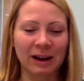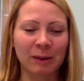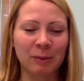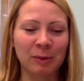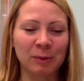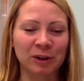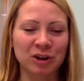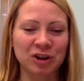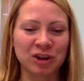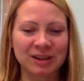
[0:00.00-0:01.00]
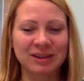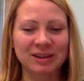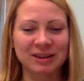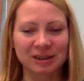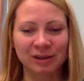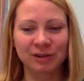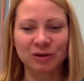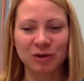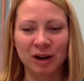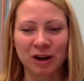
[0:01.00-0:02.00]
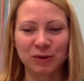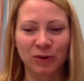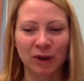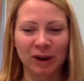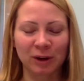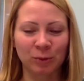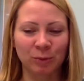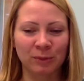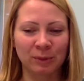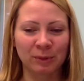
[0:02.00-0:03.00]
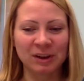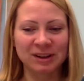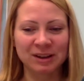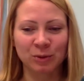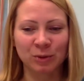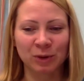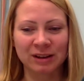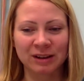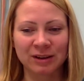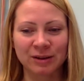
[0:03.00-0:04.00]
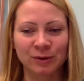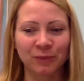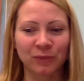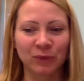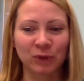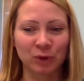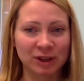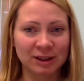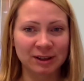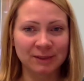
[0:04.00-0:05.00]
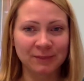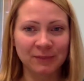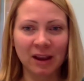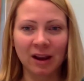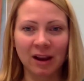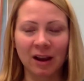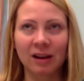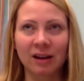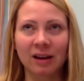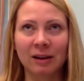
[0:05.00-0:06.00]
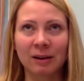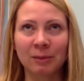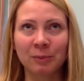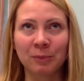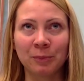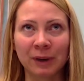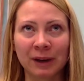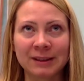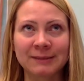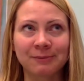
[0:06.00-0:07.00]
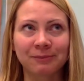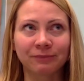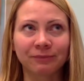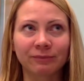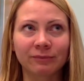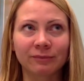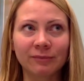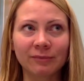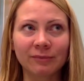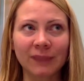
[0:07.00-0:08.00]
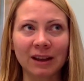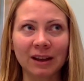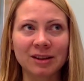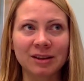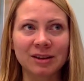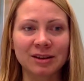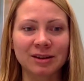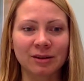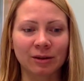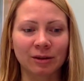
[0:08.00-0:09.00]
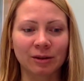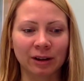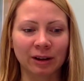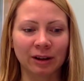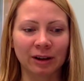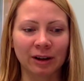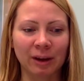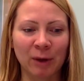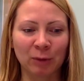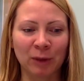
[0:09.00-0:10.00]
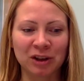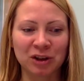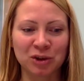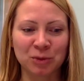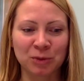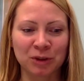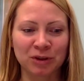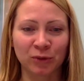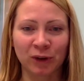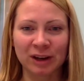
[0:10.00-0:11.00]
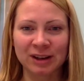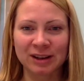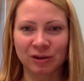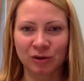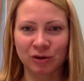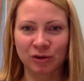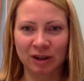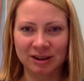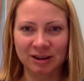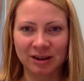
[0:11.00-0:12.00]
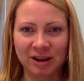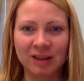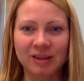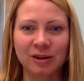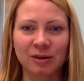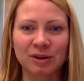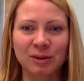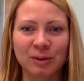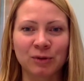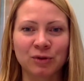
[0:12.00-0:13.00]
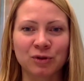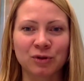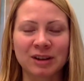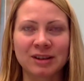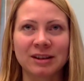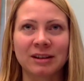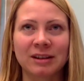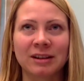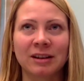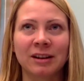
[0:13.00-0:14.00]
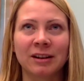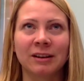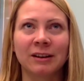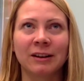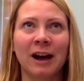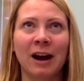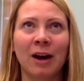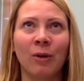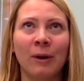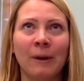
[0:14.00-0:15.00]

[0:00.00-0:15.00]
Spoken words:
People are just still trying to find the best way to use it. But I guess it's all about management of rights and trust. So it's about trust in how